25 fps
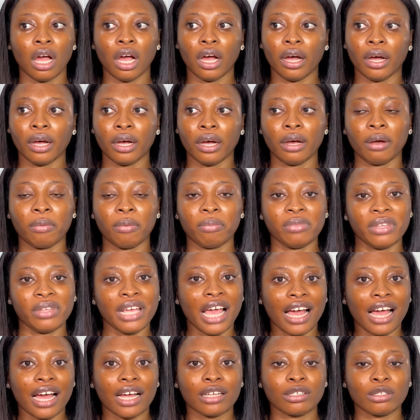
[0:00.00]

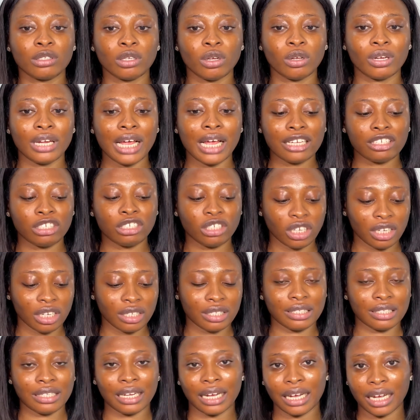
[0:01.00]
Yeah, so that's
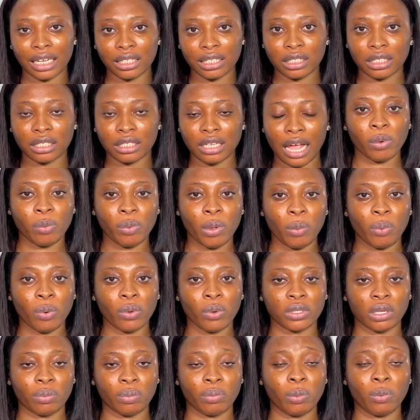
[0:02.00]
just that.
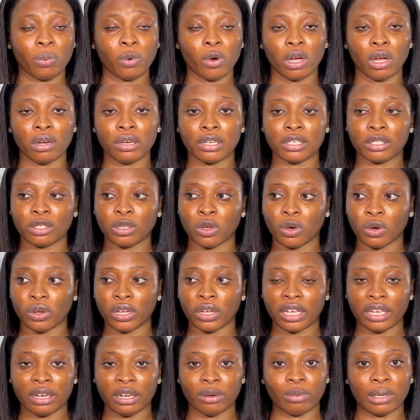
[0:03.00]
Some people always go
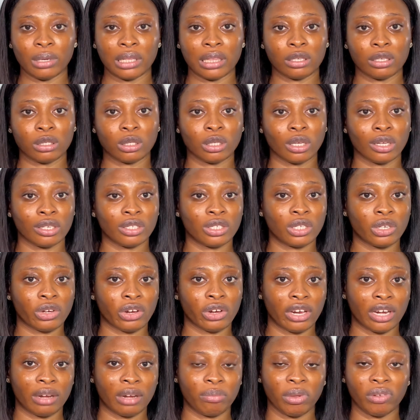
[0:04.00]
in with the
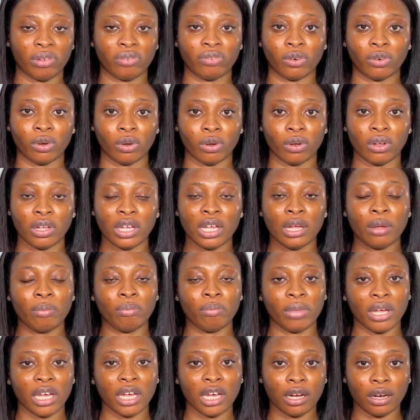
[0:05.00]
sunscreen before
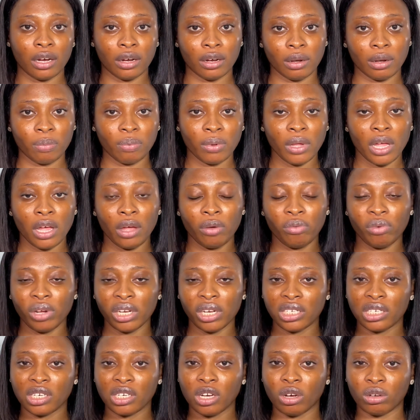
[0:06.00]
makeup,
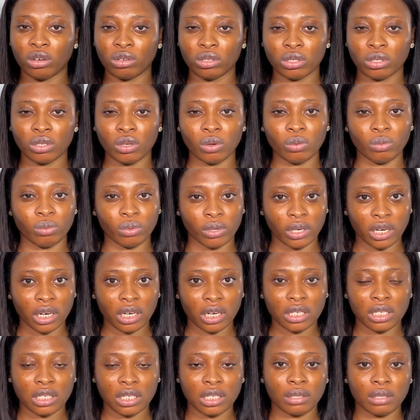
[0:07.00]
which also
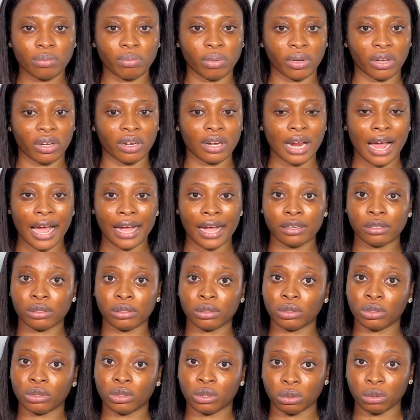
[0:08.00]
works, but I
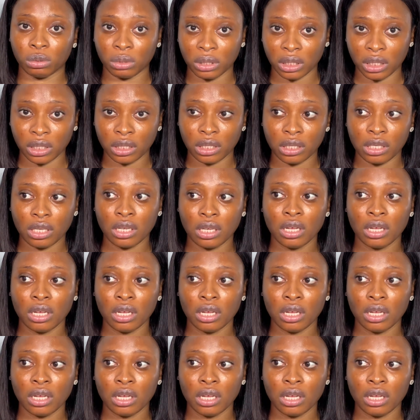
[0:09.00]
don't do it.